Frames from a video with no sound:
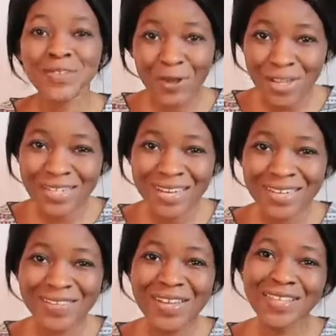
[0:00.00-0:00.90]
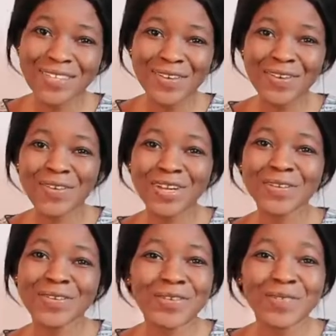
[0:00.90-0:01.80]
To our channel, it's your girl Fanny
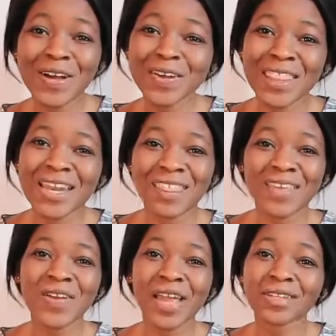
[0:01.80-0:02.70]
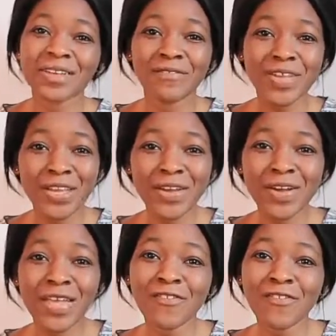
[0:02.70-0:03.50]
Lungu, back with another reaction video.